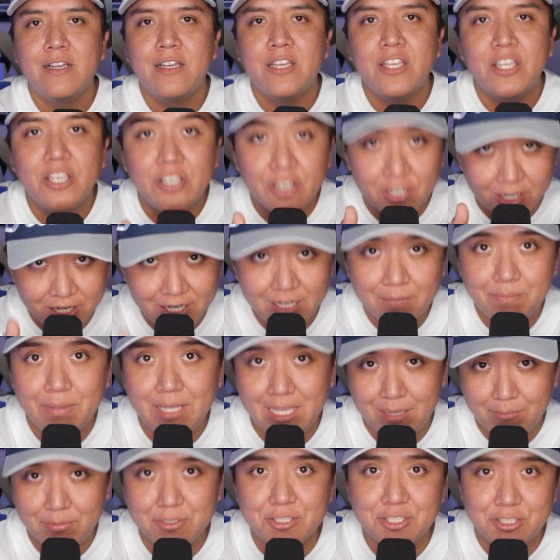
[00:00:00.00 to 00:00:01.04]
you're going to
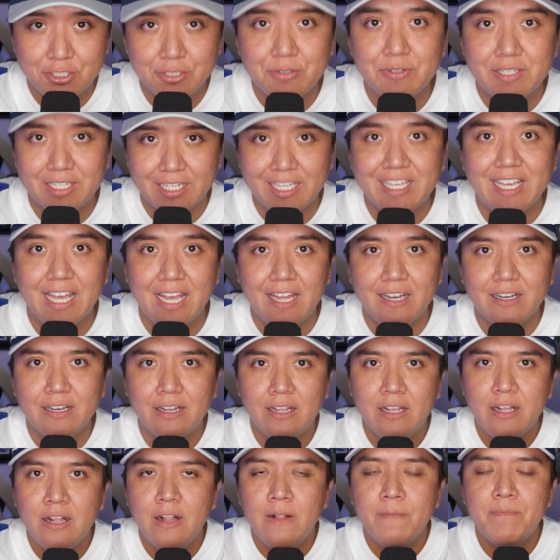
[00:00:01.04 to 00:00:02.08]
be able to do it again.
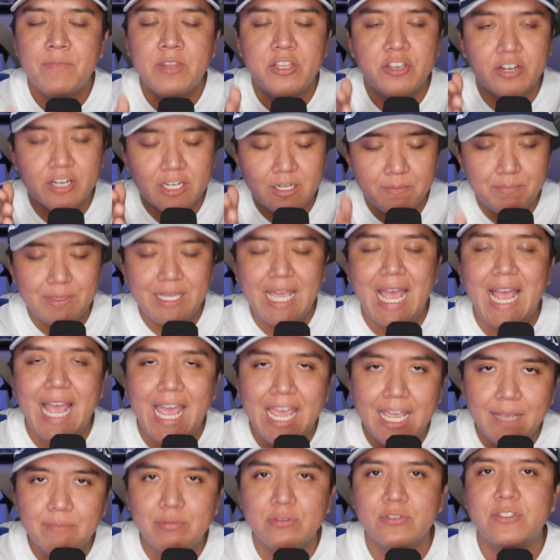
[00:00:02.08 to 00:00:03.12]
You're going to be
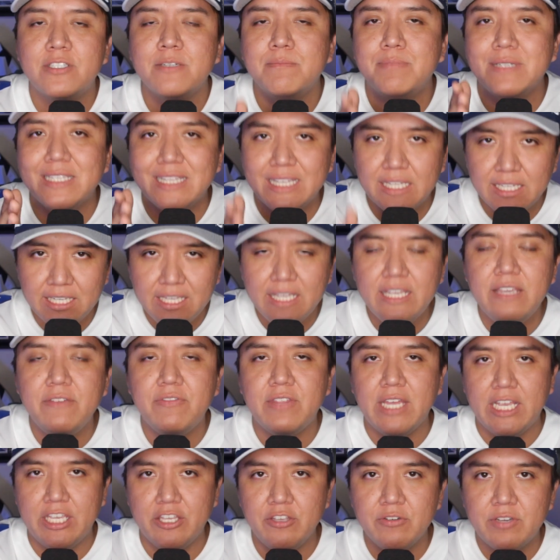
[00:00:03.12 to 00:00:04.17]
able to believe
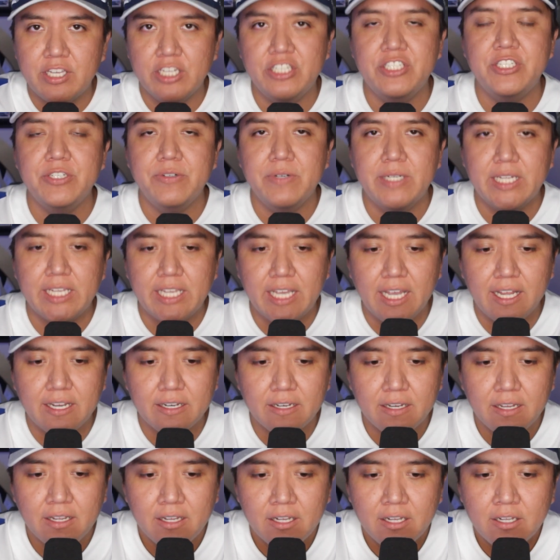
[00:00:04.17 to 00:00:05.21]
that you can do it
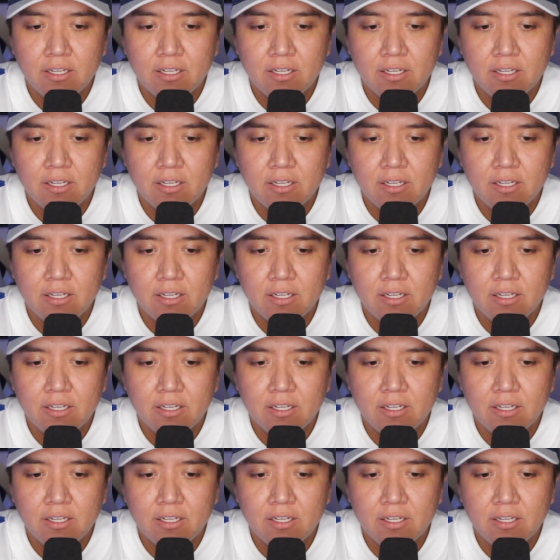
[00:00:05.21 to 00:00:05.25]
again.